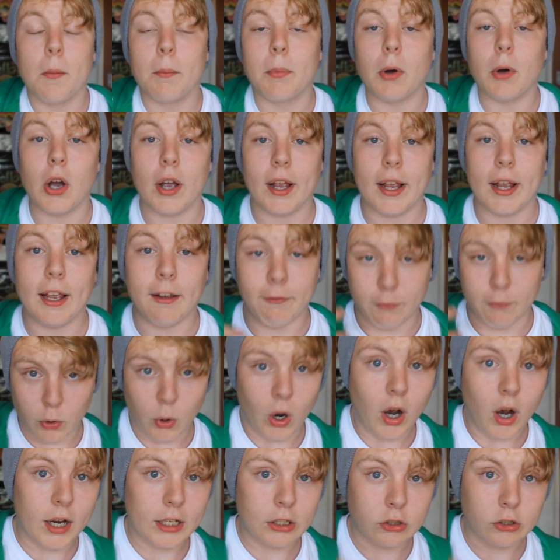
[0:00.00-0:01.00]
But if you
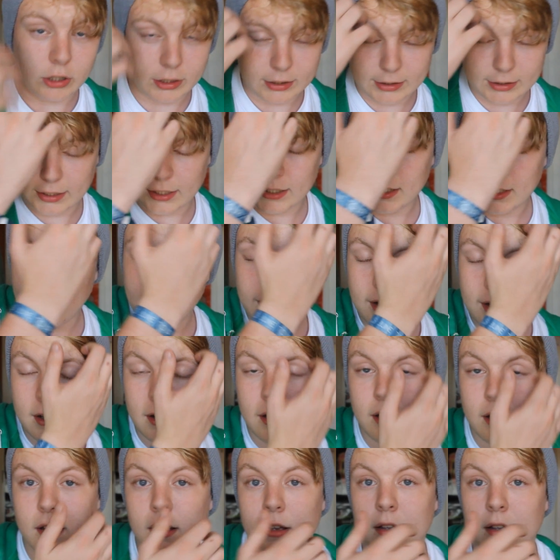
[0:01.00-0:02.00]
are interested
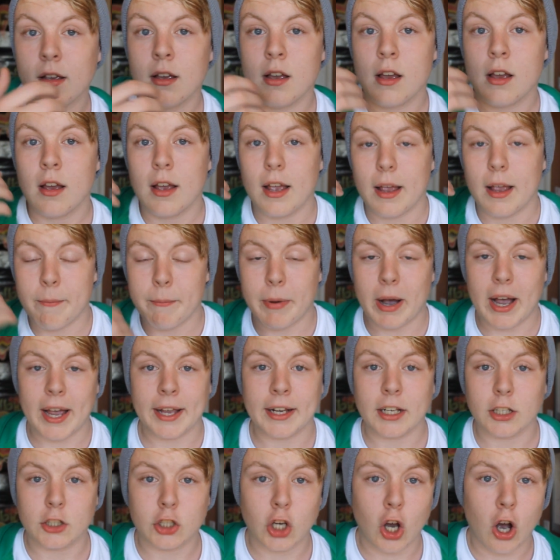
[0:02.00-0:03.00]
in
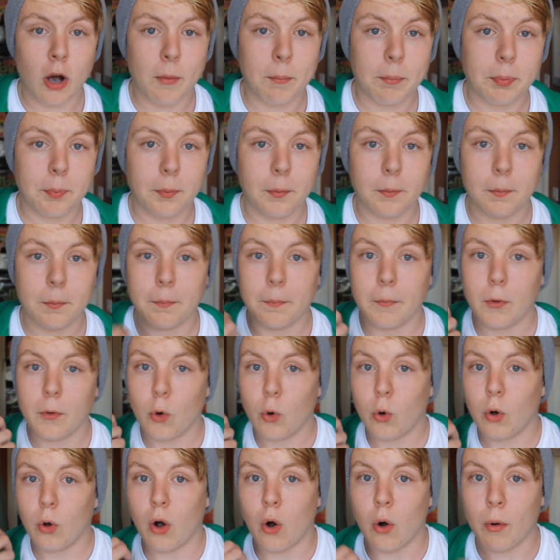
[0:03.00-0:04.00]
buying a top
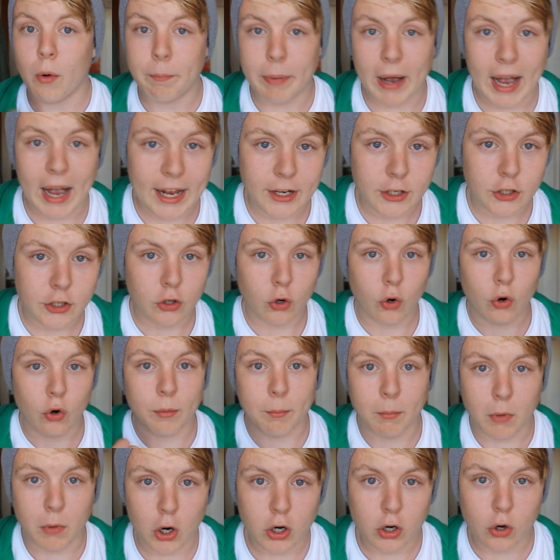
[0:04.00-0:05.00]
or badge or a
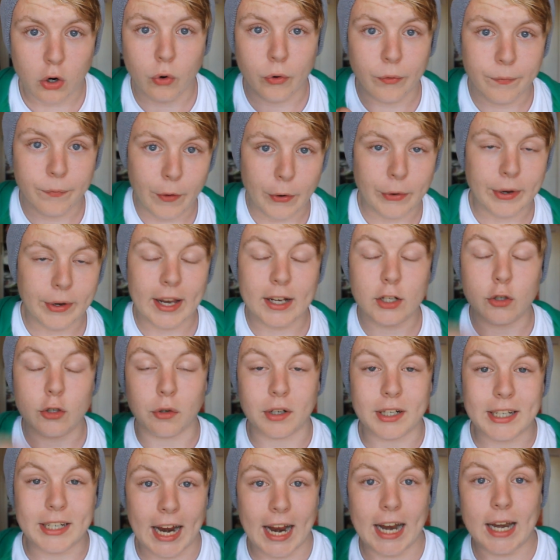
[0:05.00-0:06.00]
mug or a phone case
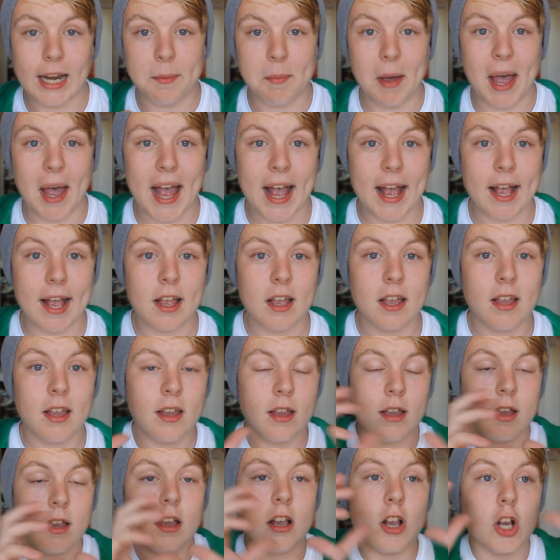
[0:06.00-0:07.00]
or a teddy bear,
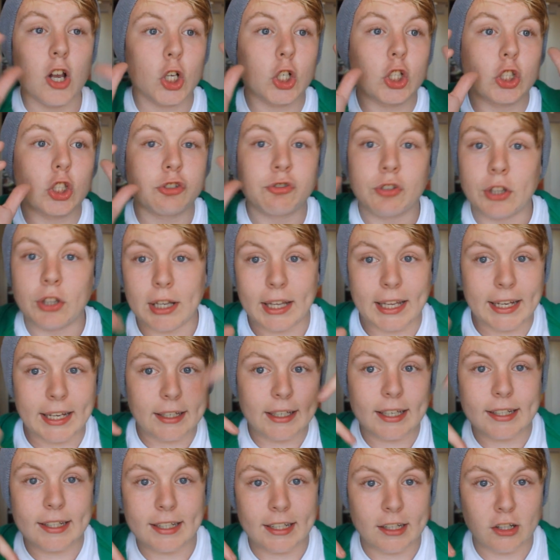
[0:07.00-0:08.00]
the
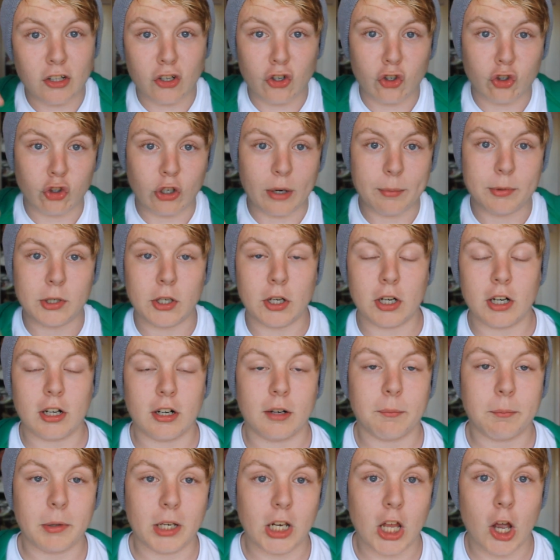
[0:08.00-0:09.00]
link is in the
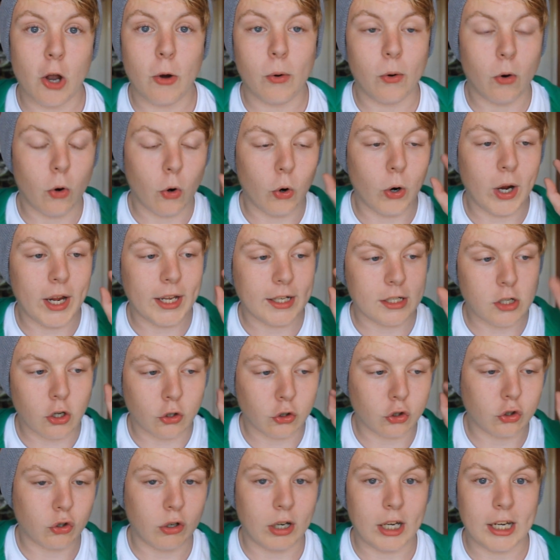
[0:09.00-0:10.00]
description below or it's
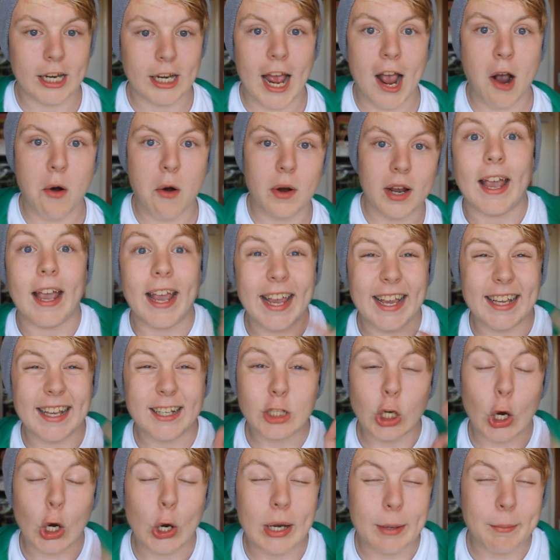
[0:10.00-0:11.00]
on screen now. It is
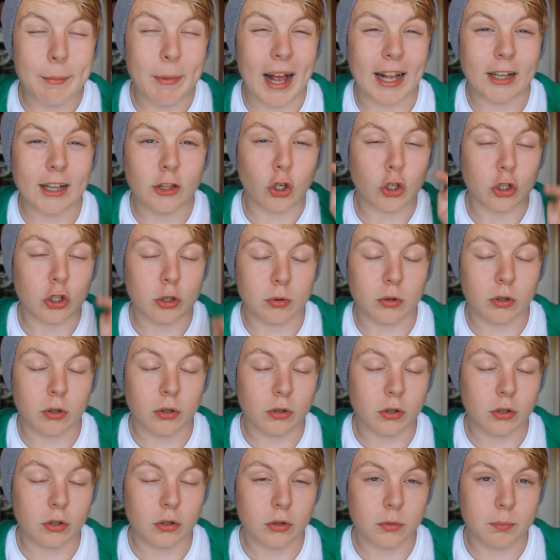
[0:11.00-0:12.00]

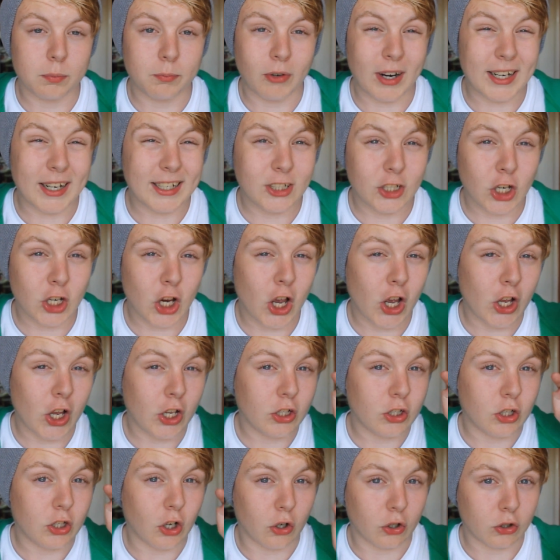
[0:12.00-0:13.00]

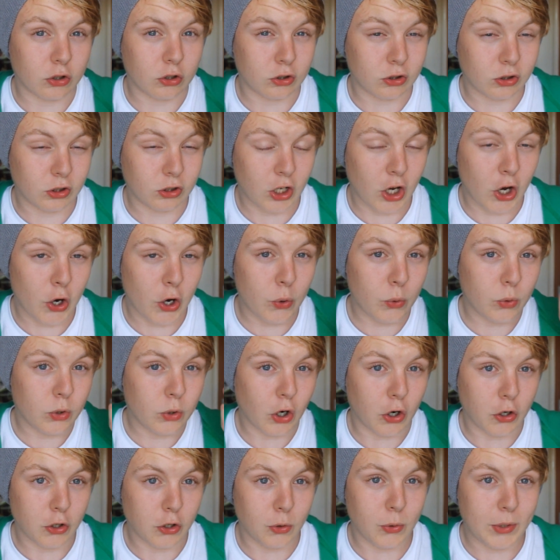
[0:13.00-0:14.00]

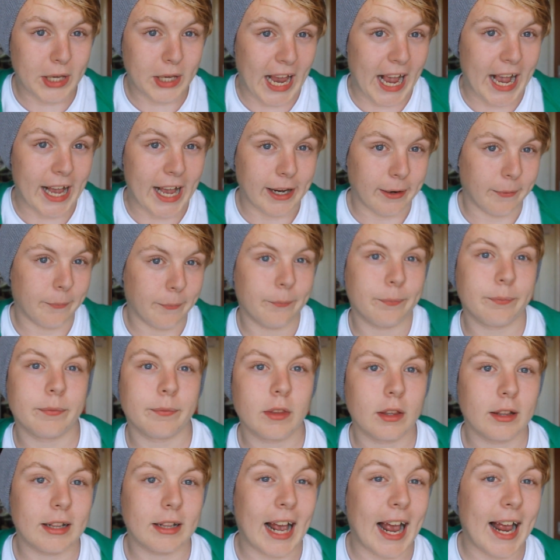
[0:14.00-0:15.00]
totallymat.spreadshirt.co.uk.
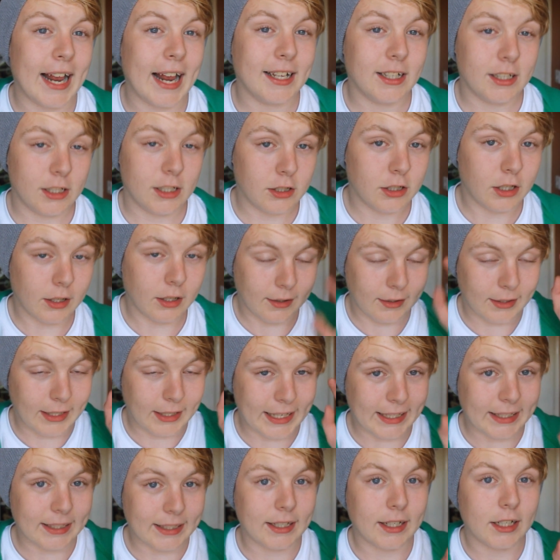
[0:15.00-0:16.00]
That is the
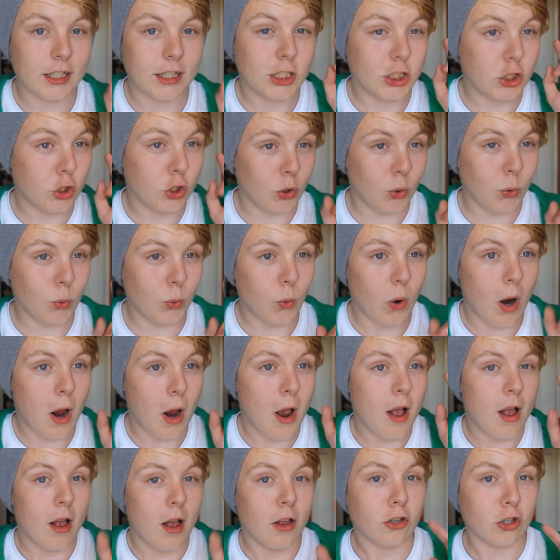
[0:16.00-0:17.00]
link to
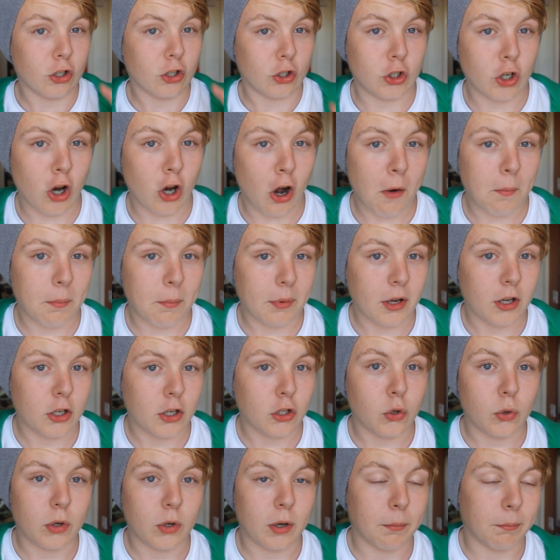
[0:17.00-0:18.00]
the shop.
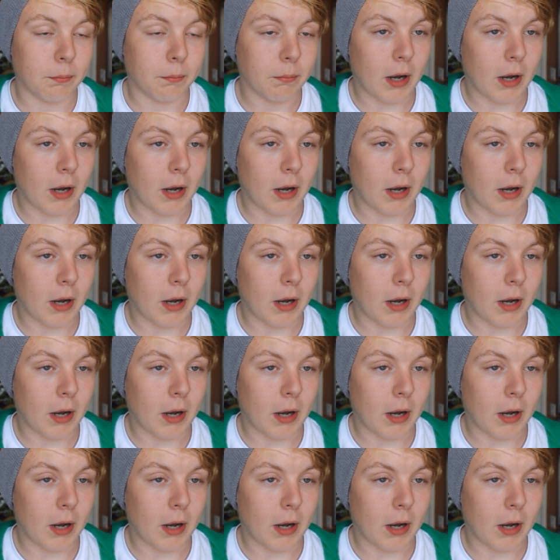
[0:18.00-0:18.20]
You can